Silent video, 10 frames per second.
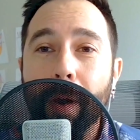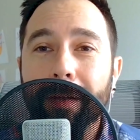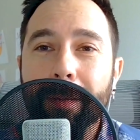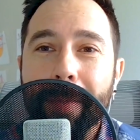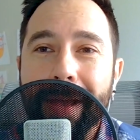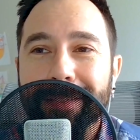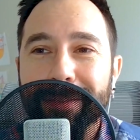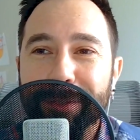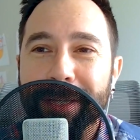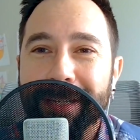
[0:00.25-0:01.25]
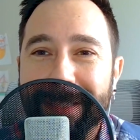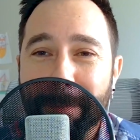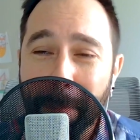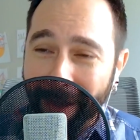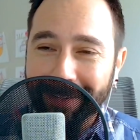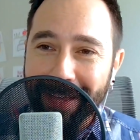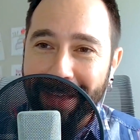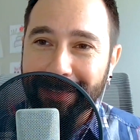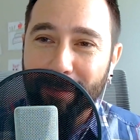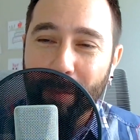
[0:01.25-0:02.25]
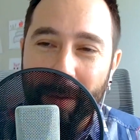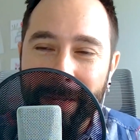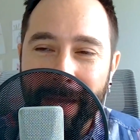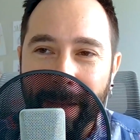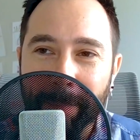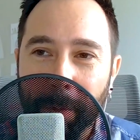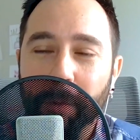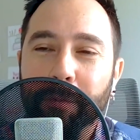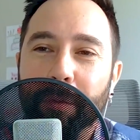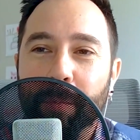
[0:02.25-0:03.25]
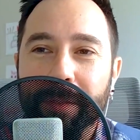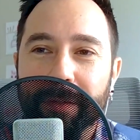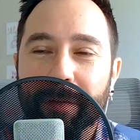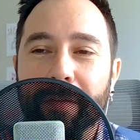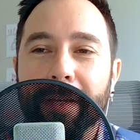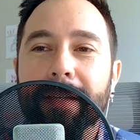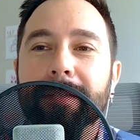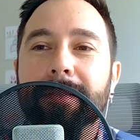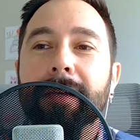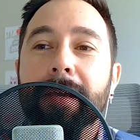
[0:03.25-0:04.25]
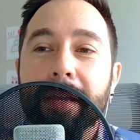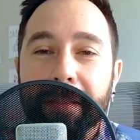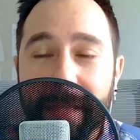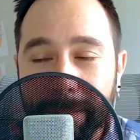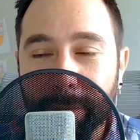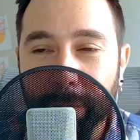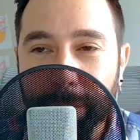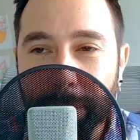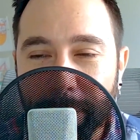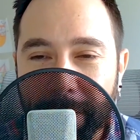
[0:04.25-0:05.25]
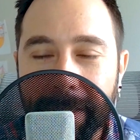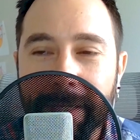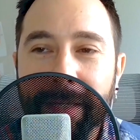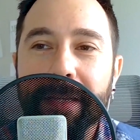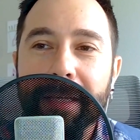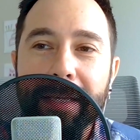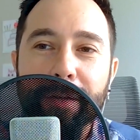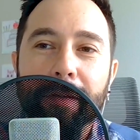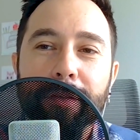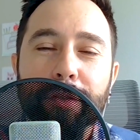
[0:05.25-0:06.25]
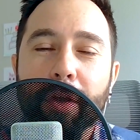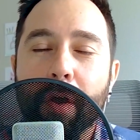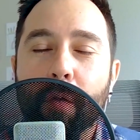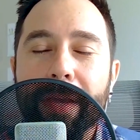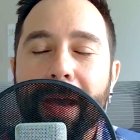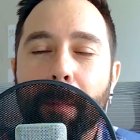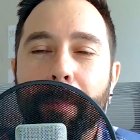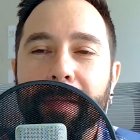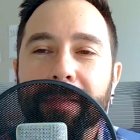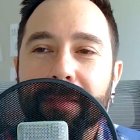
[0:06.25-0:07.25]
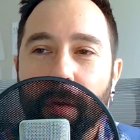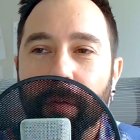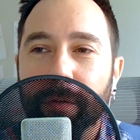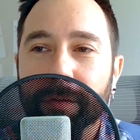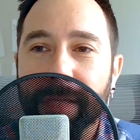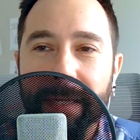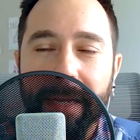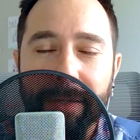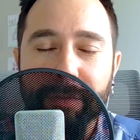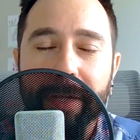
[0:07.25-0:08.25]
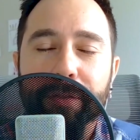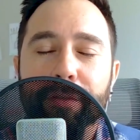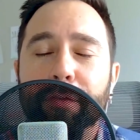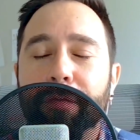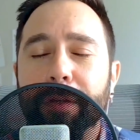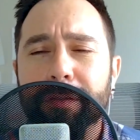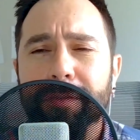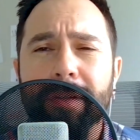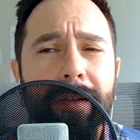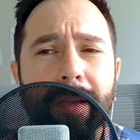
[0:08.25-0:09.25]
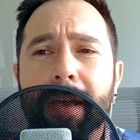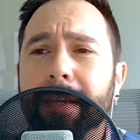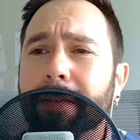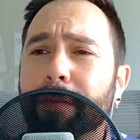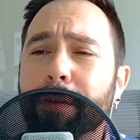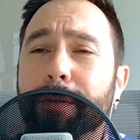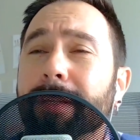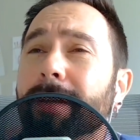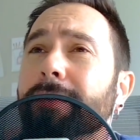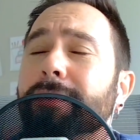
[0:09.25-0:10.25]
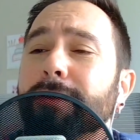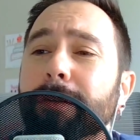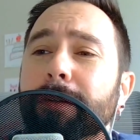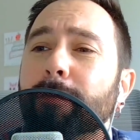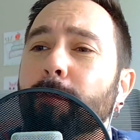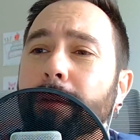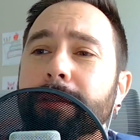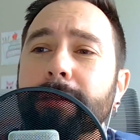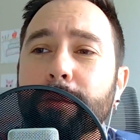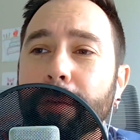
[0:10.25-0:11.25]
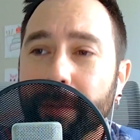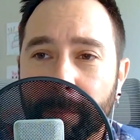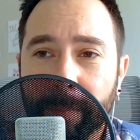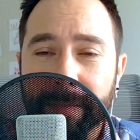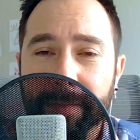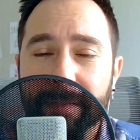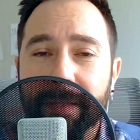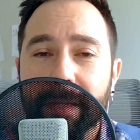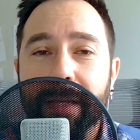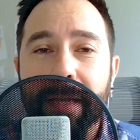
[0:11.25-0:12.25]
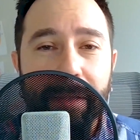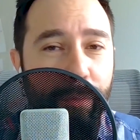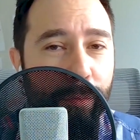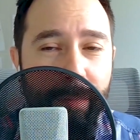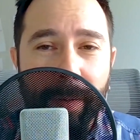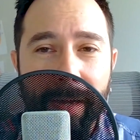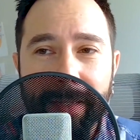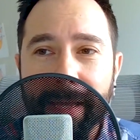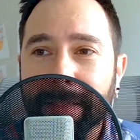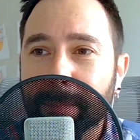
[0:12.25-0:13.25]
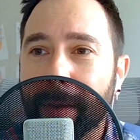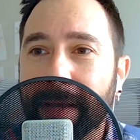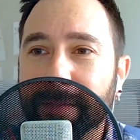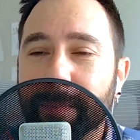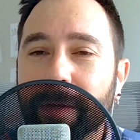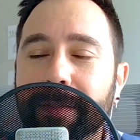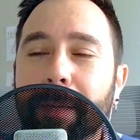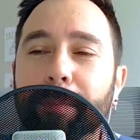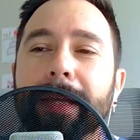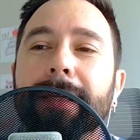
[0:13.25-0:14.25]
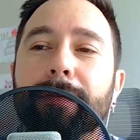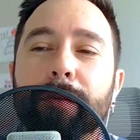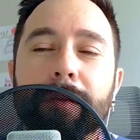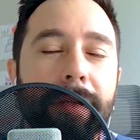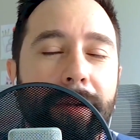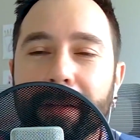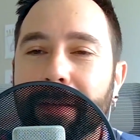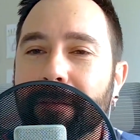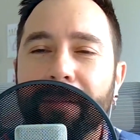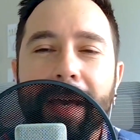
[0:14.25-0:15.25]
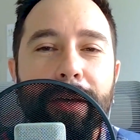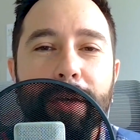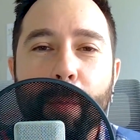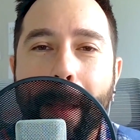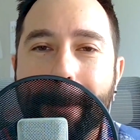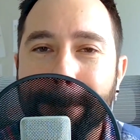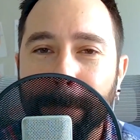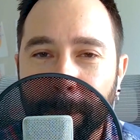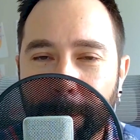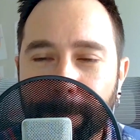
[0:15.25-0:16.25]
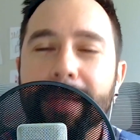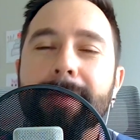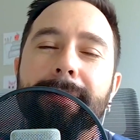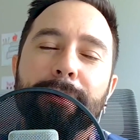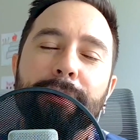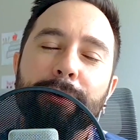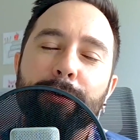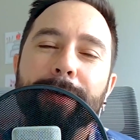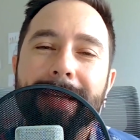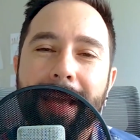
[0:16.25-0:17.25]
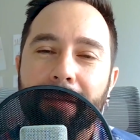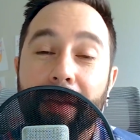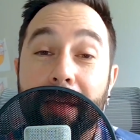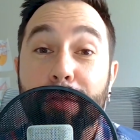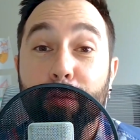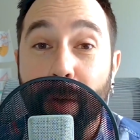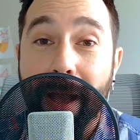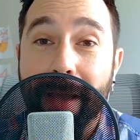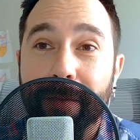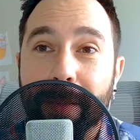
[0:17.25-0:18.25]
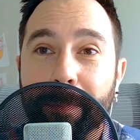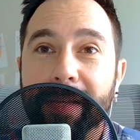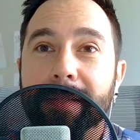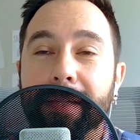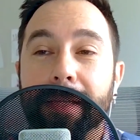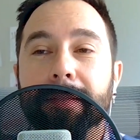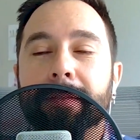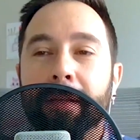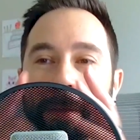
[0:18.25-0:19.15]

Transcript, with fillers: Welcome back to the G S D Podcast, everybody. I'm your host, The Wizard of Iz. Thank you for tuning in. Here on the show, we help business owners and contractors who feel stuck, confused, and uncertain of what to do in their business. And through this podcast and my experience, I plan to give you clarity, value, and purpose so you can have a thriving business.